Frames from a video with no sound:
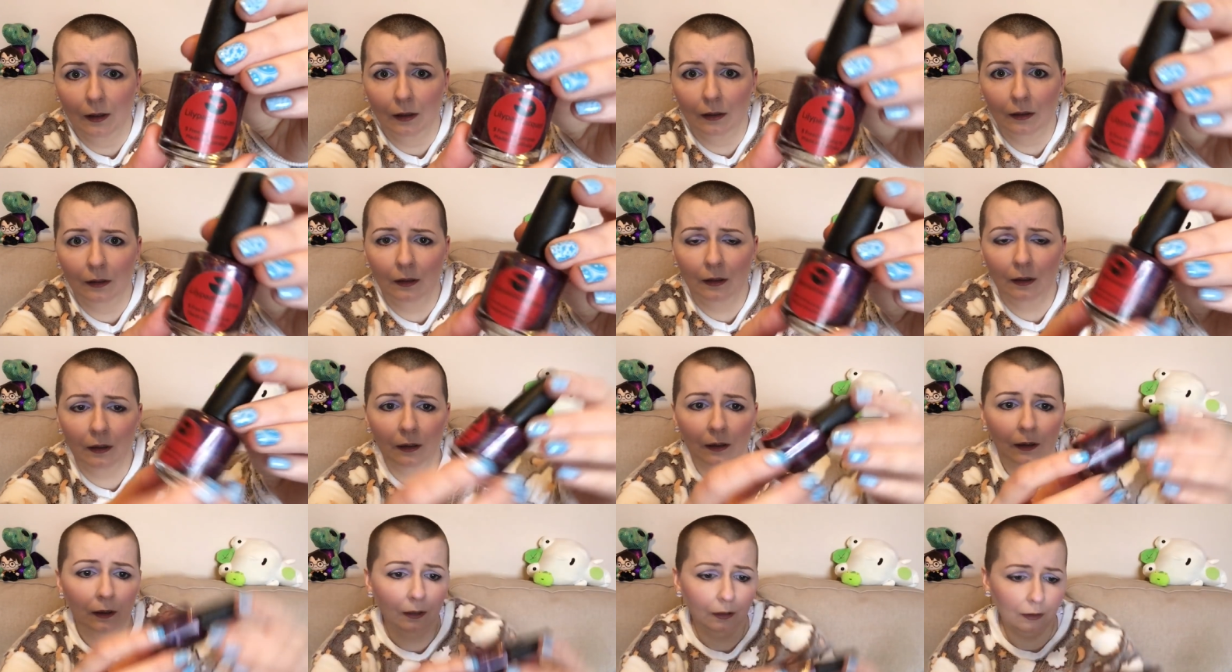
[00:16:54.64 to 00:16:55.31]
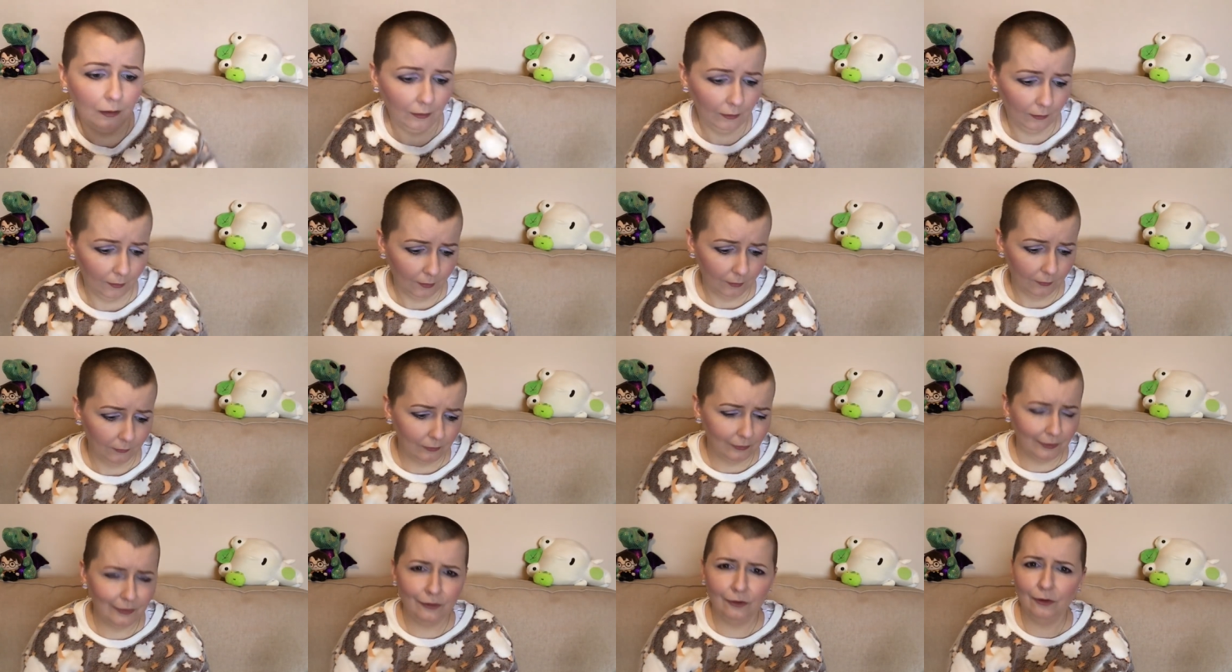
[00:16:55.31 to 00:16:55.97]
Oh,
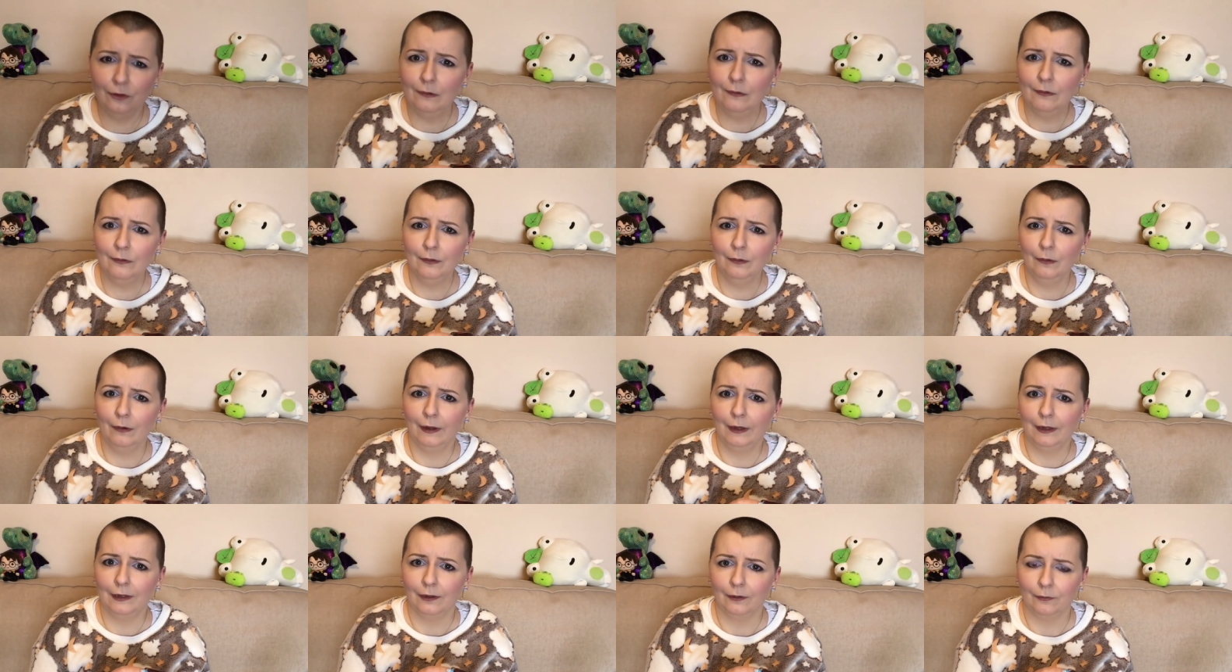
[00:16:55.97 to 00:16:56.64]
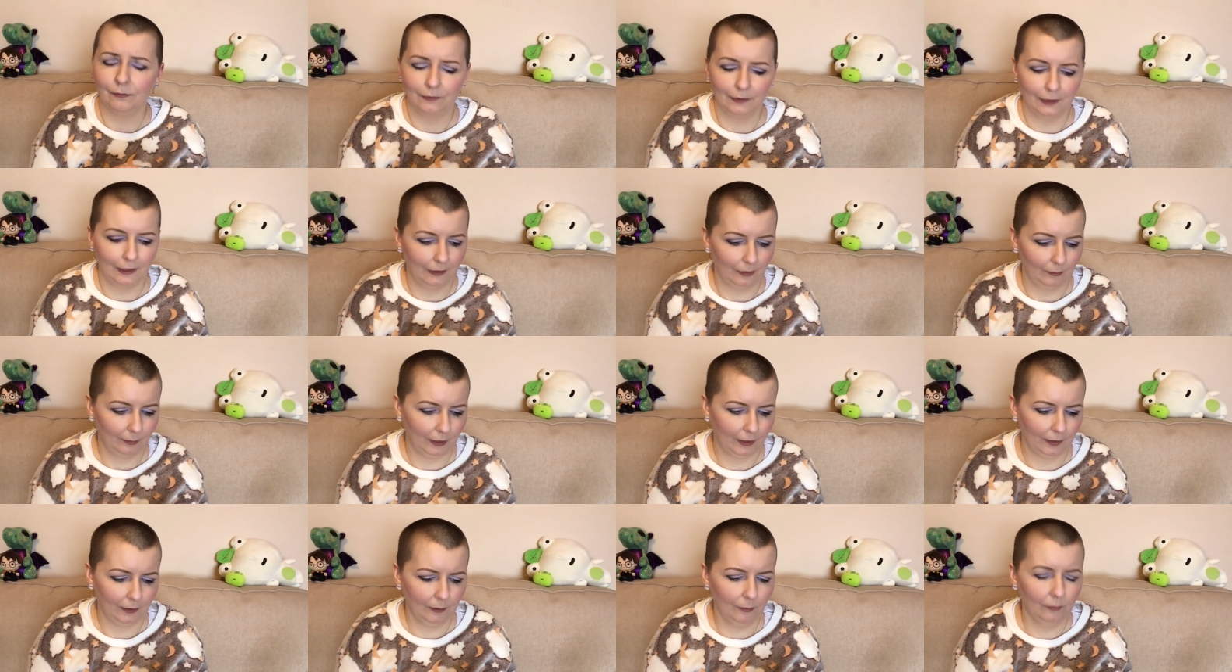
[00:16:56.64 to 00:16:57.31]
did you know I loved Lily
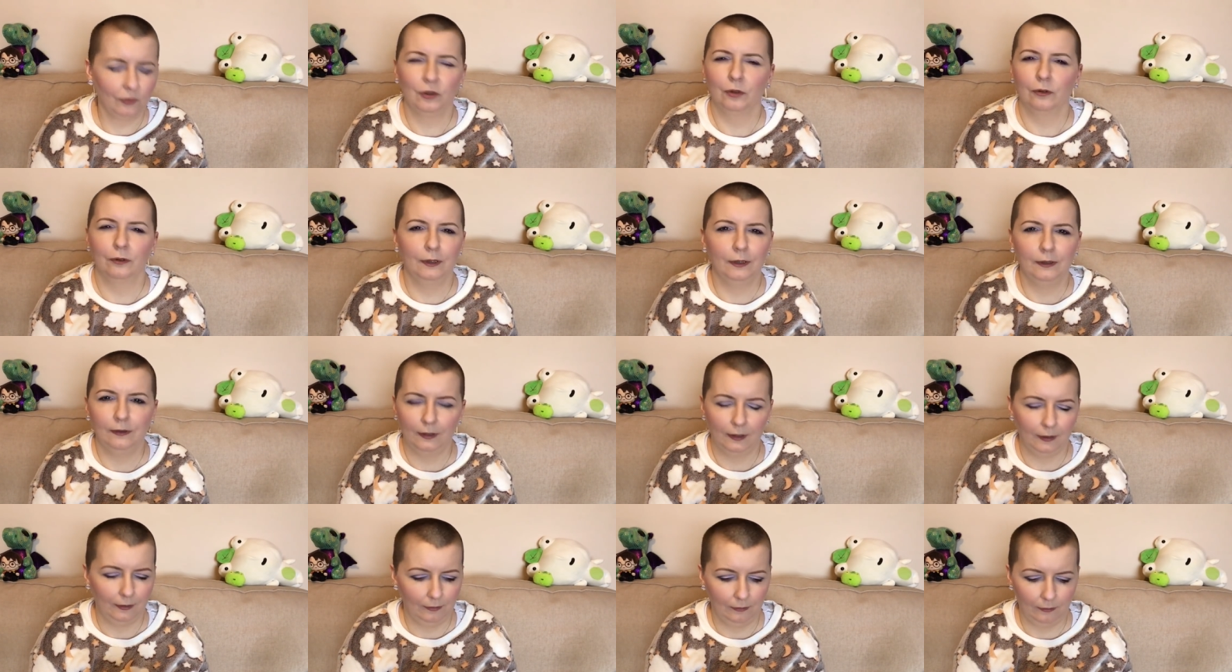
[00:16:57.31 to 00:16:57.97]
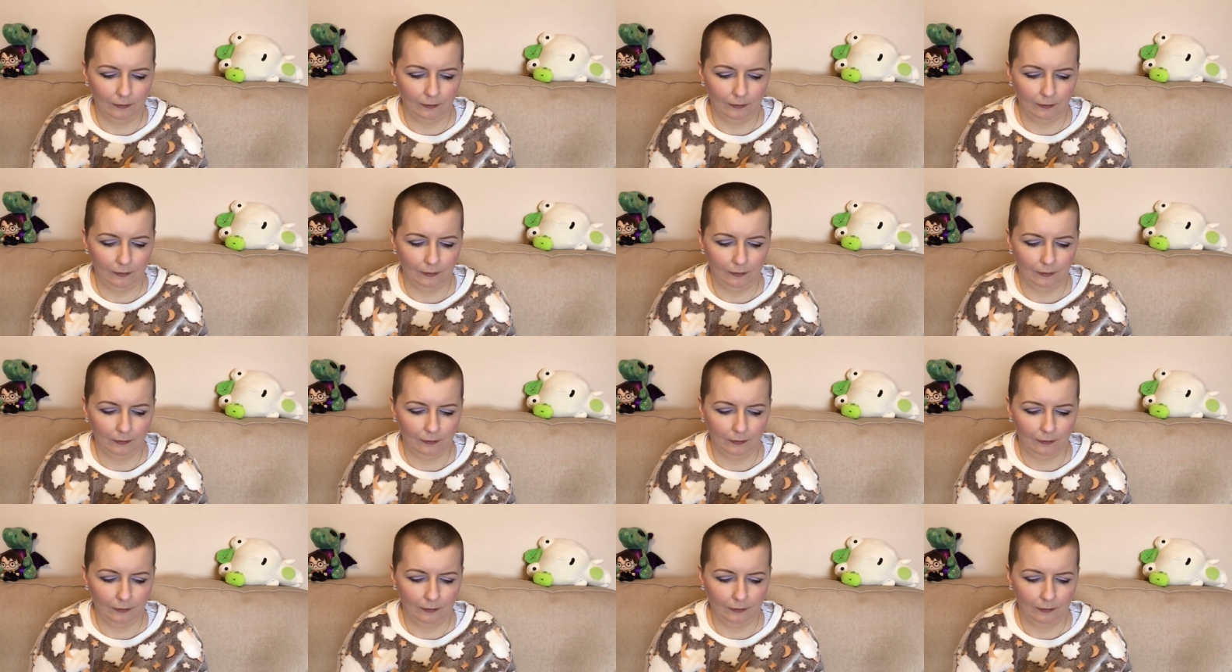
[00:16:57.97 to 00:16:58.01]
Pad? I'm sure you did.